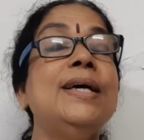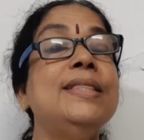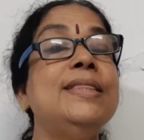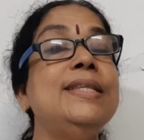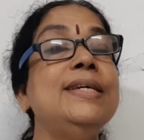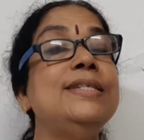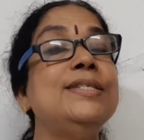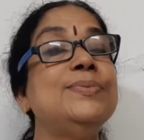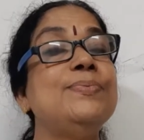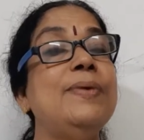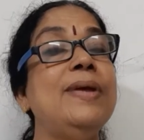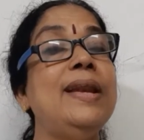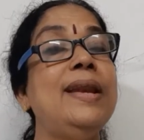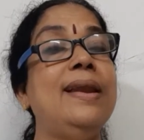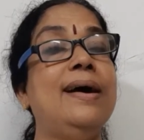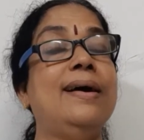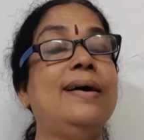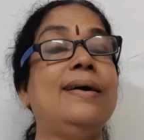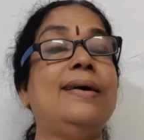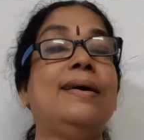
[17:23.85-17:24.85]
These
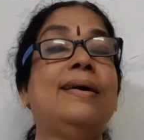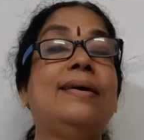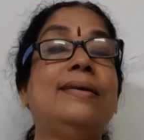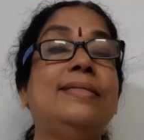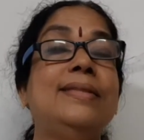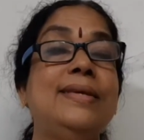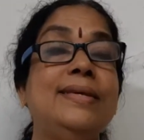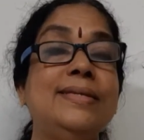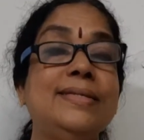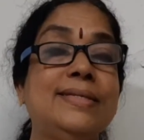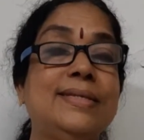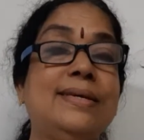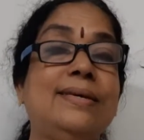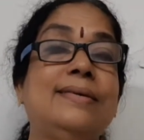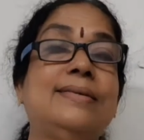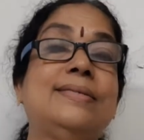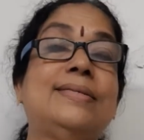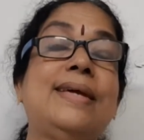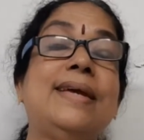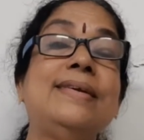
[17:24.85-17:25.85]

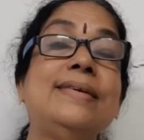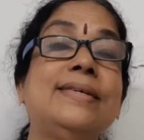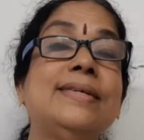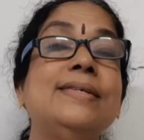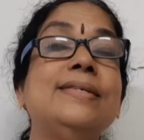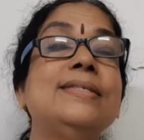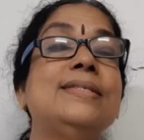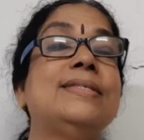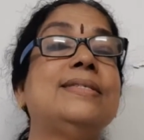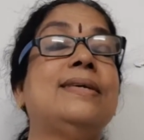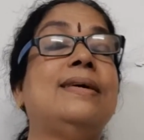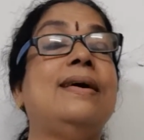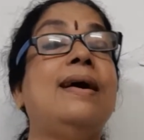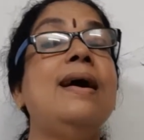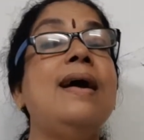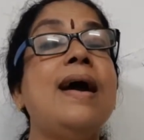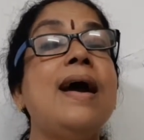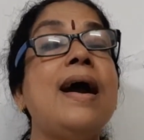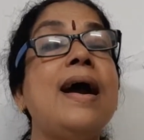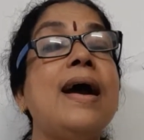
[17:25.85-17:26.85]
centers
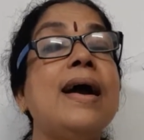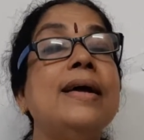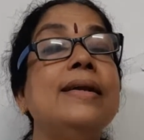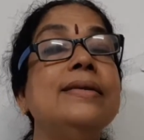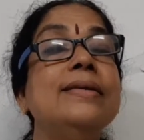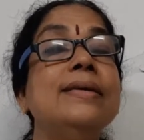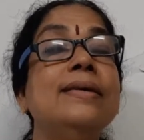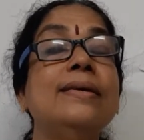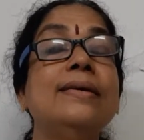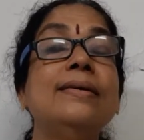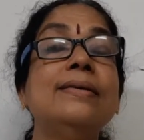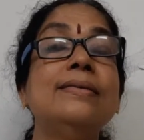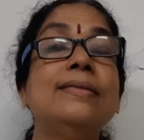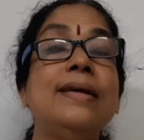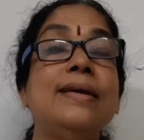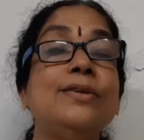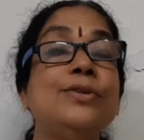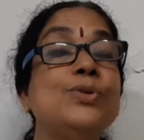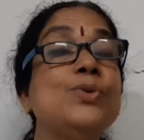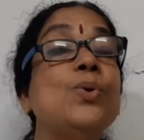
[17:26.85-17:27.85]
and
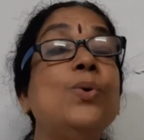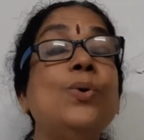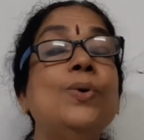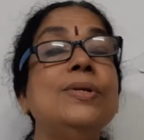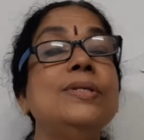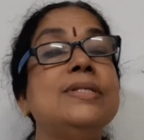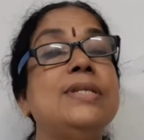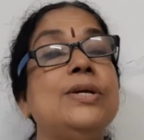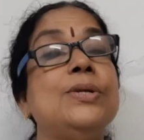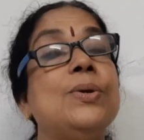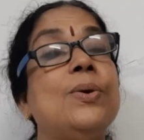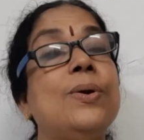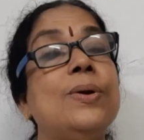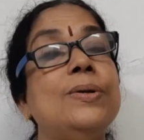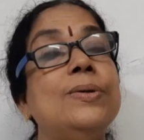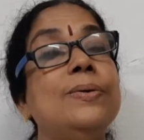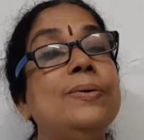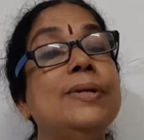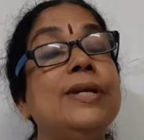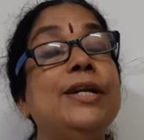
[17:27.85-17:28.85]
then tolls and
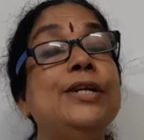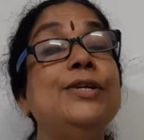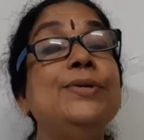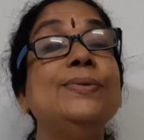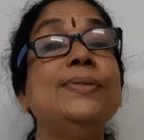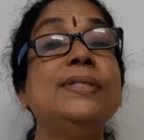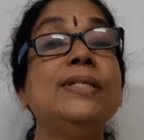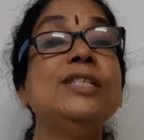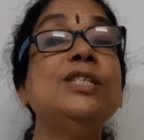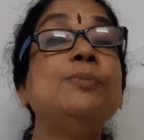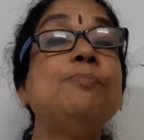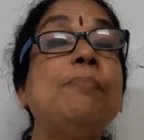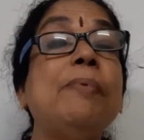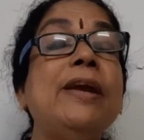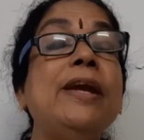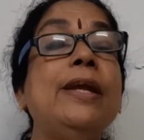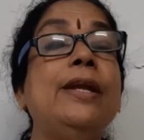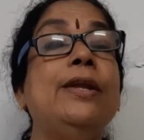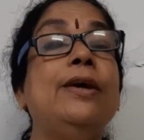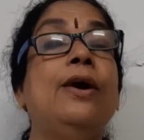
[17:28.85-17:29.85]
all reduce the
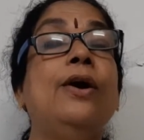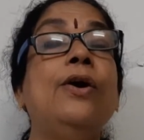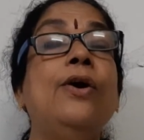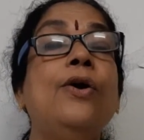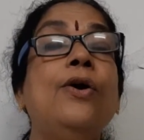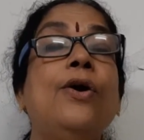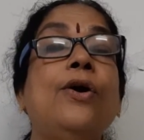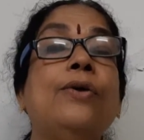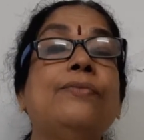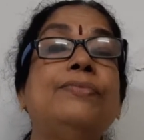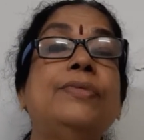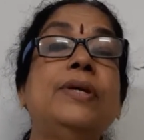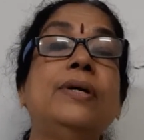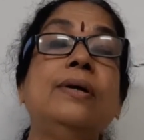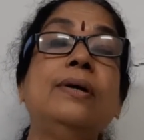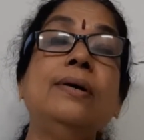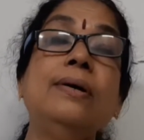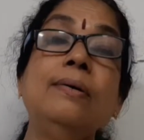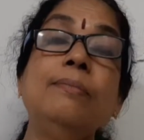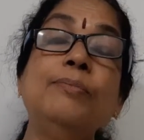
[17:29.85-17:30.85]
speed of
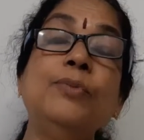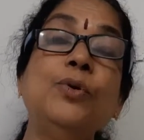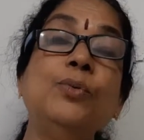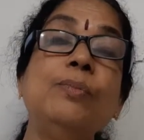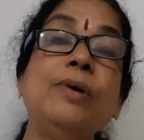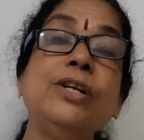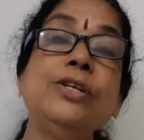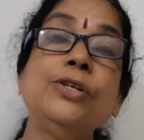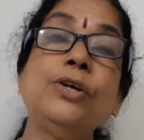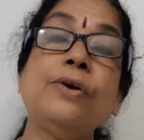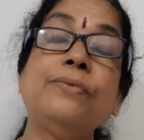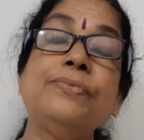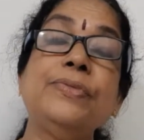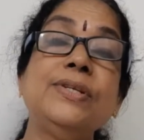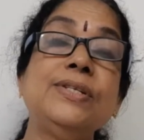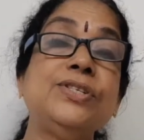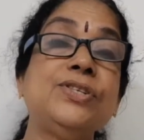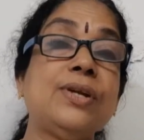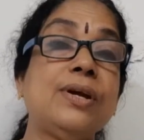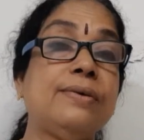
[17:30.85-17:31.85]
the movement of
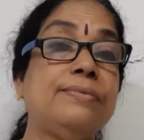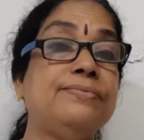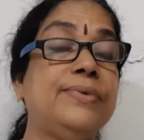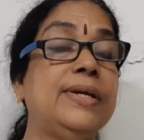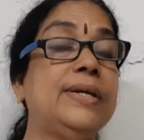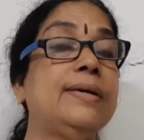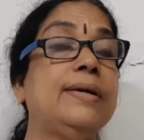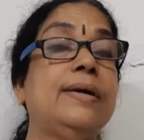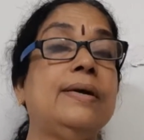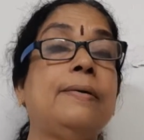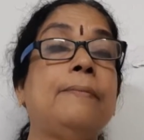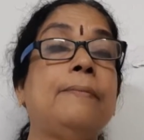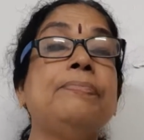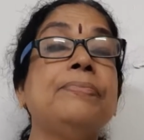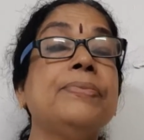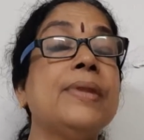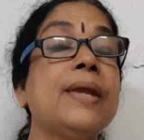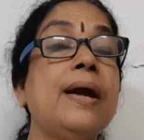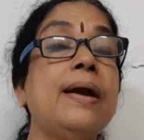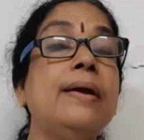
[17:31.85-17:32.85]
the traffic
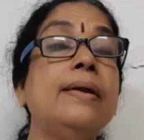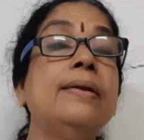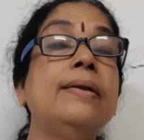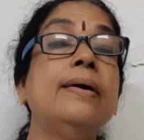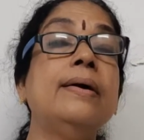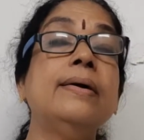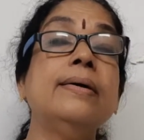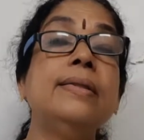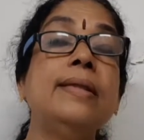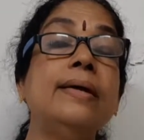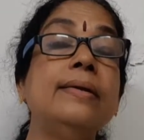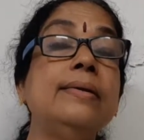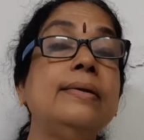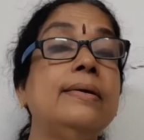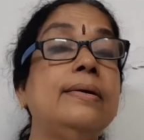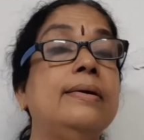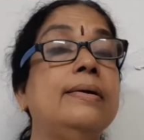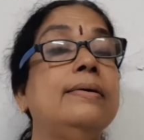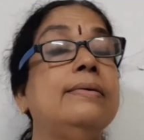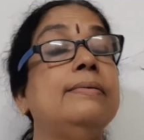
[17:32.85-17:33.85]
and then
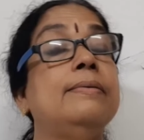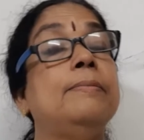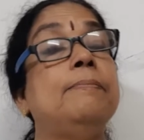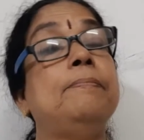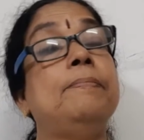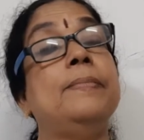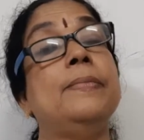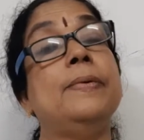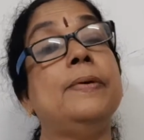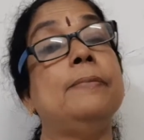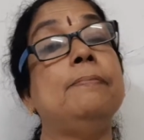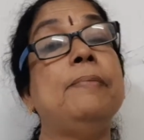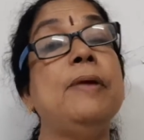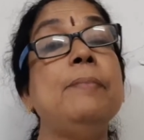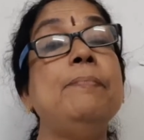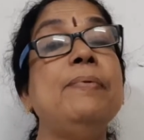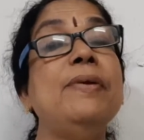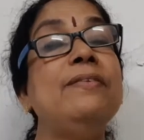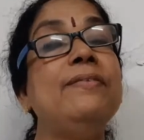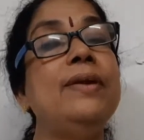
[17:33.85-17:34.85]

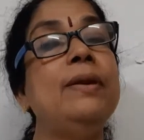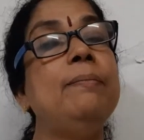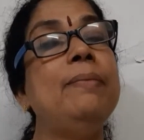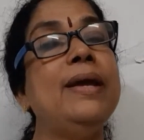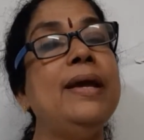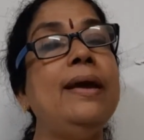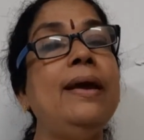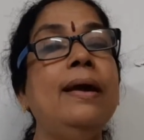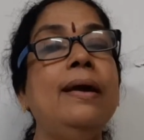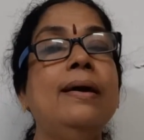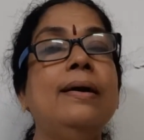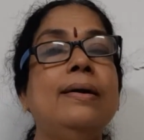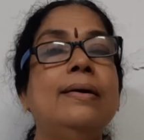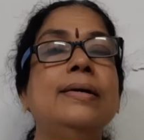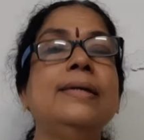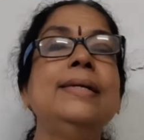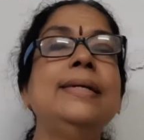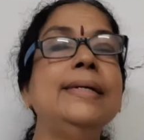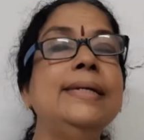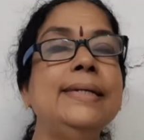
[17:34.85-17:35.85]
people will be
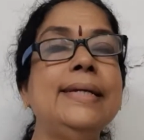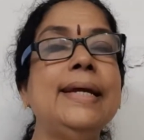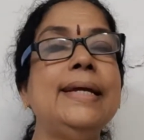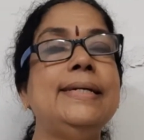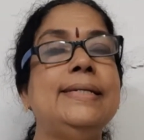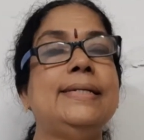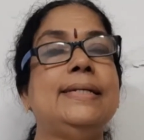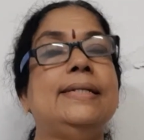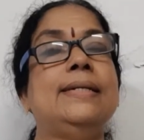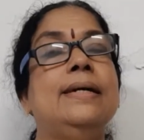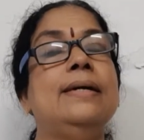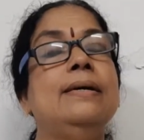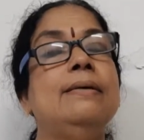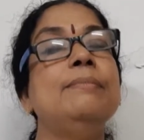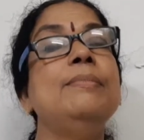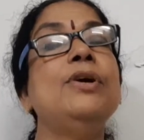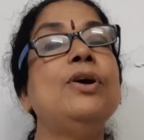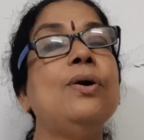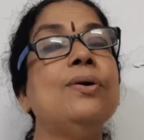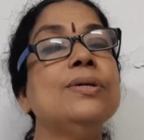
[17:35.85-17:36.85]
irritated
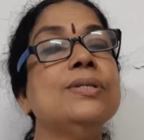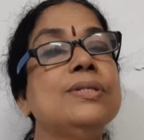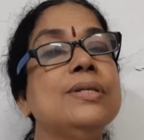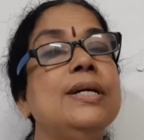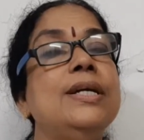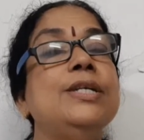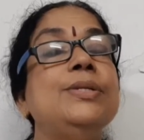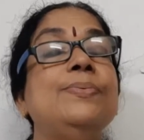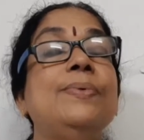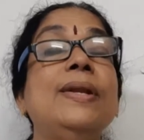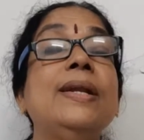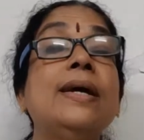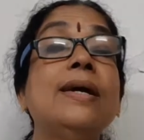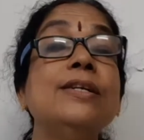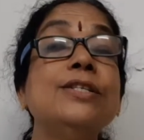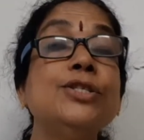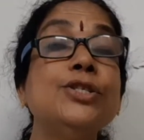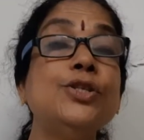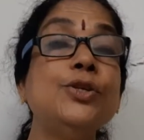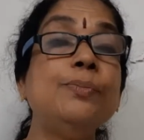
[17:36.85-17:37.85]
because it will
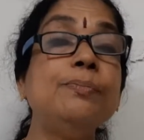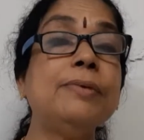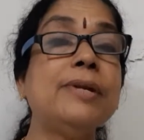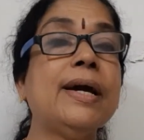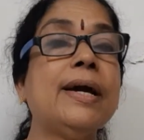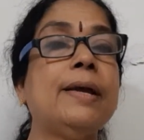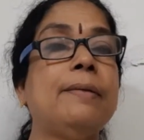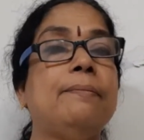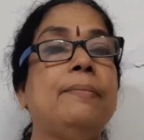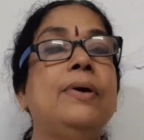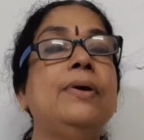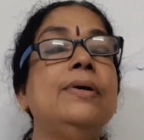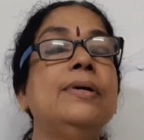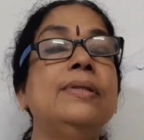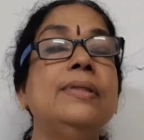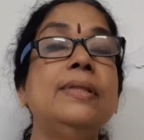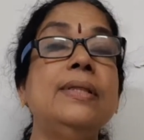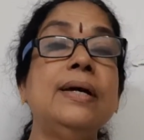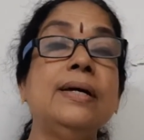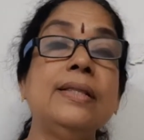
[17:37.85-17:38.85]
consume time.
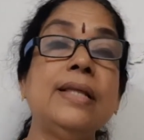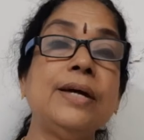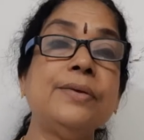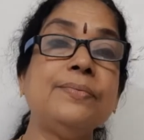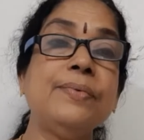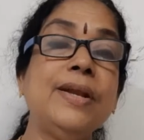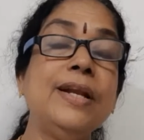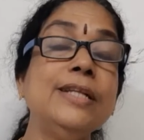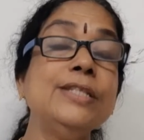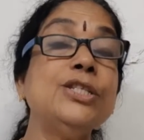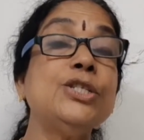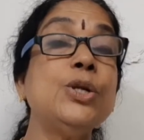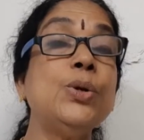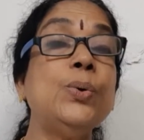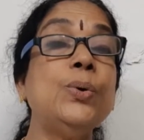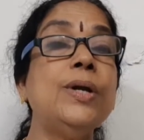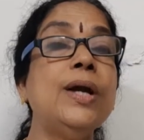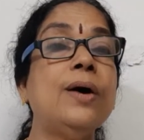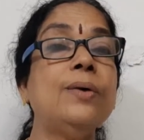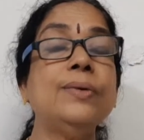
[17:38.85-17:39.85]
That will
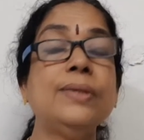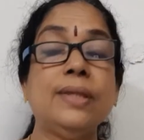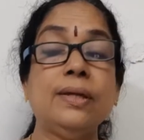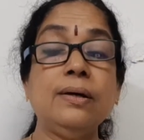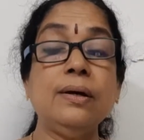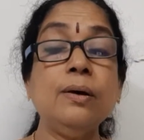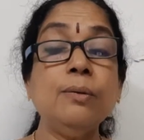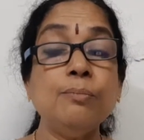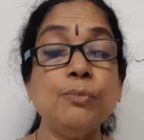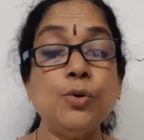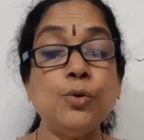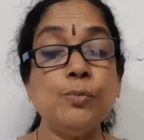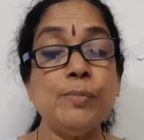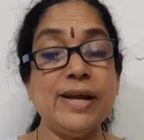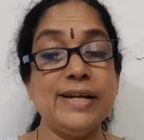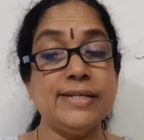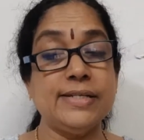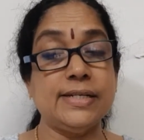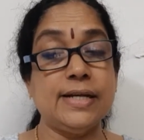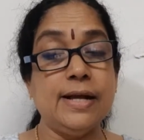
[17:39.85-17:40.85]
slow down the
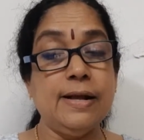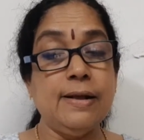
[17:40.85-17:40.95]
movement.